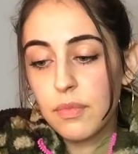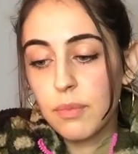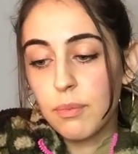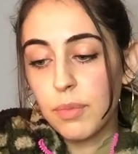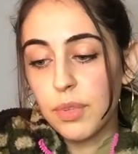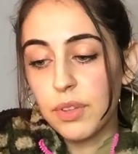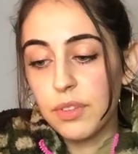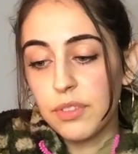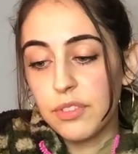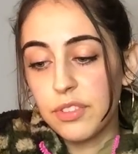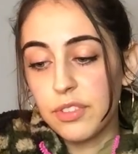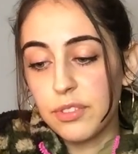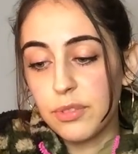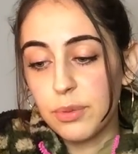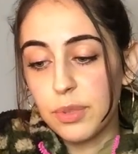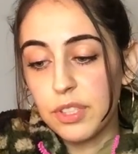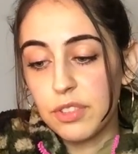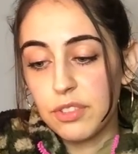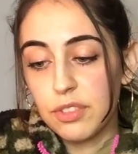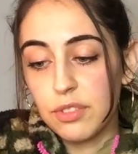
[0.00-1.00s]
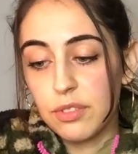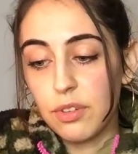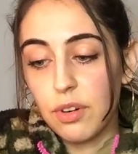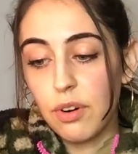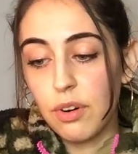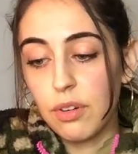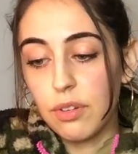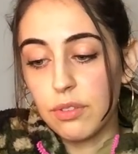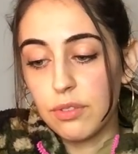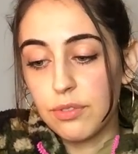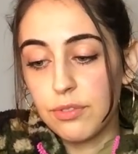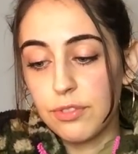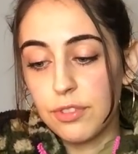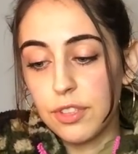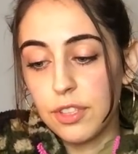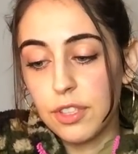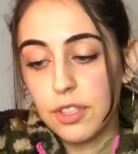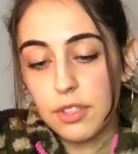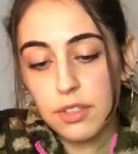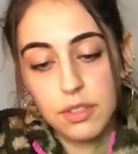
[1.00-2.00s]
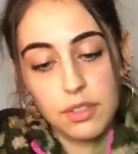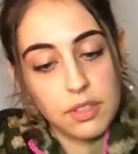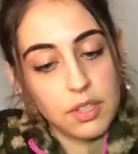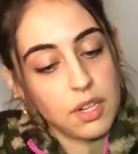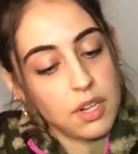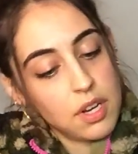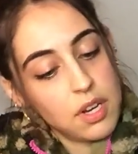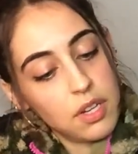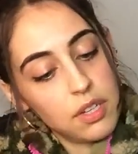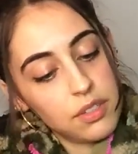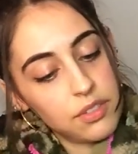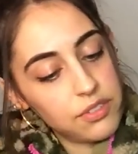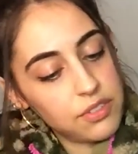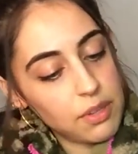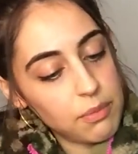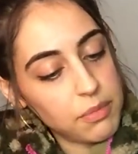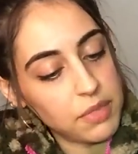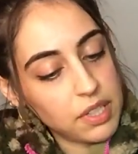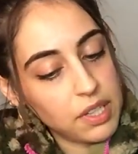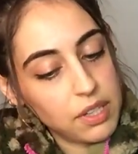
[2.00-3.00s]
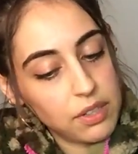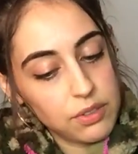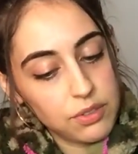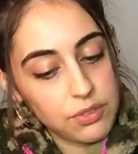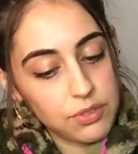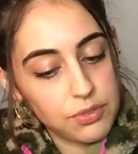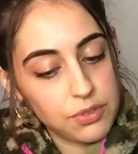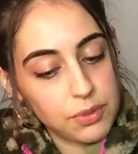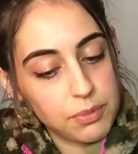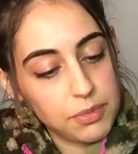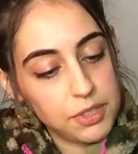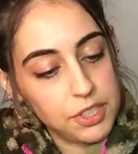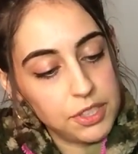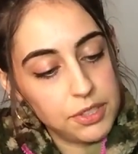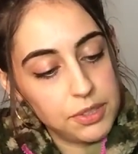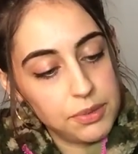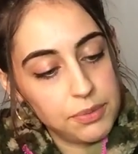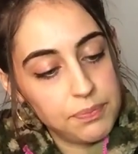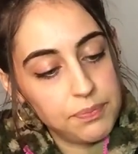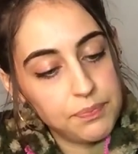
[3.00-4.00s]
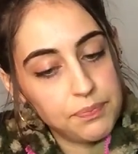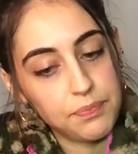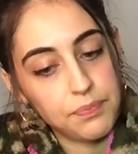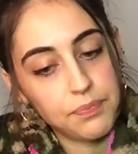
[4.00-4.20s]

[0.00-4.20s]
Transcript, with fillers: But the situation called for something else from you.